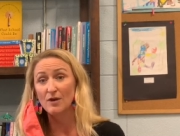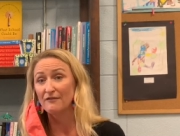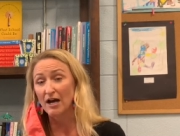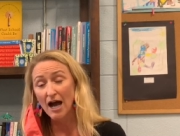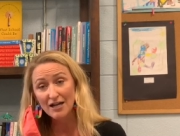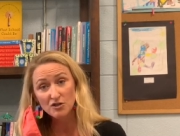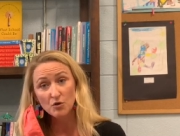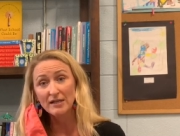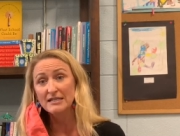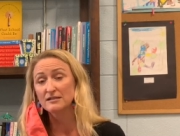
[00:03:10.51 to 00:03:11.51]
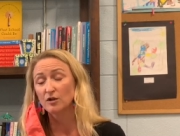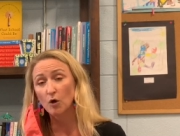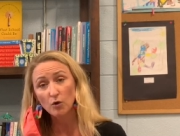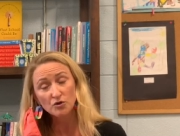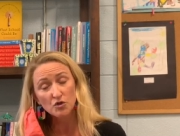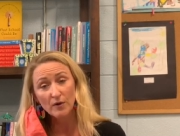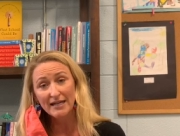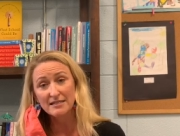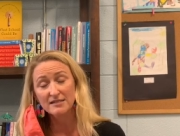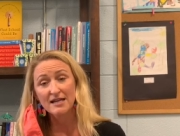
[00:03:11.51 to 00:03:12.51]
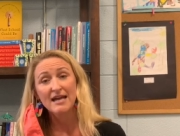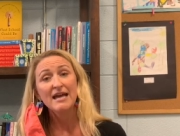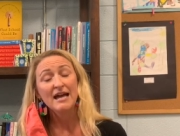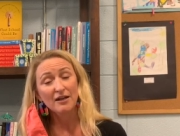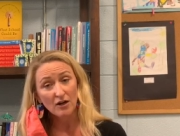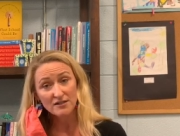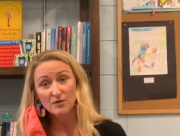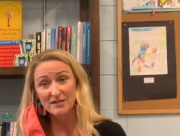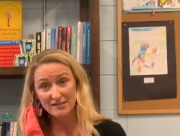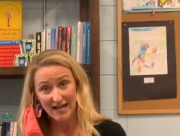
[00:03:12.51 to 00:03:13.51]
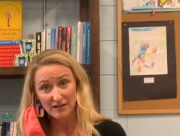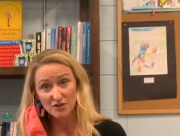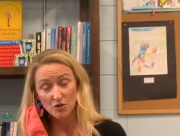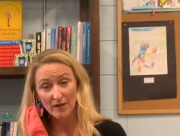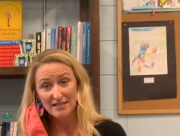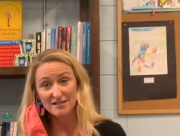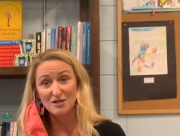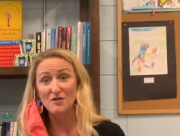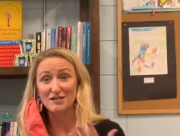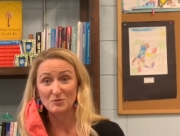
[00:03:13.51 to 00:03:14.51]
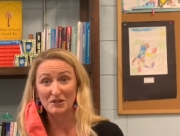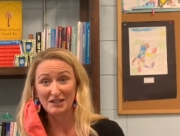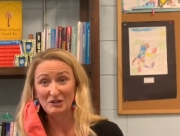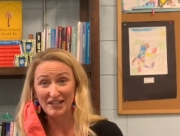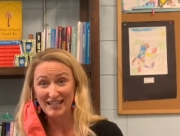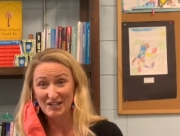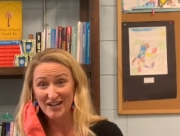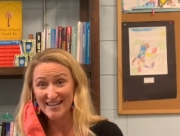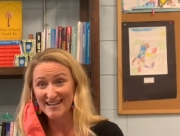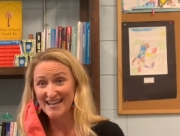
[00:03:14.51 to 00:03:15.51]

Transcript: We'll have a hot choice, a cold choice, and also a salad choice. So that's really looking good.